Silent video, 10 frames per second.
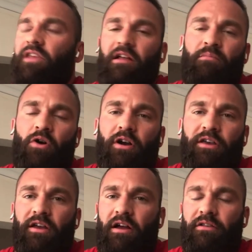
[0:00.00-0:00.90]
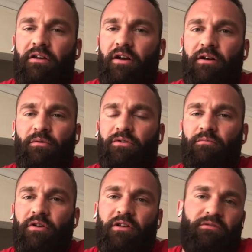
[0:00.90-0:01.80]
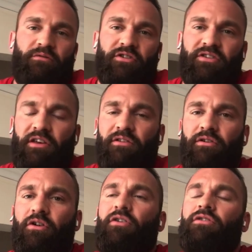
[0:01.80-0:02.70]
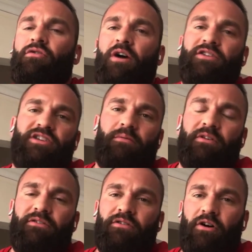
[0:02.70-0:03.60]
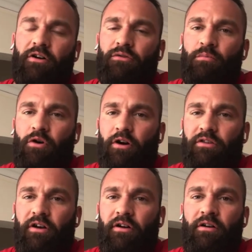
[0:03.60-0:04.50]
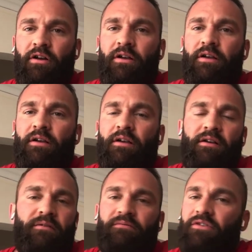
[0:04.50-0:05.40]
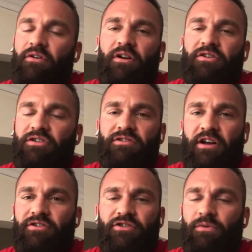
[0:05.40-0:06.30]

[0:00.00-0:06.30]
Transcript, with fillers: They had parking out there. It was it's just easier because the Quad's gym is hard to park there. So I just I just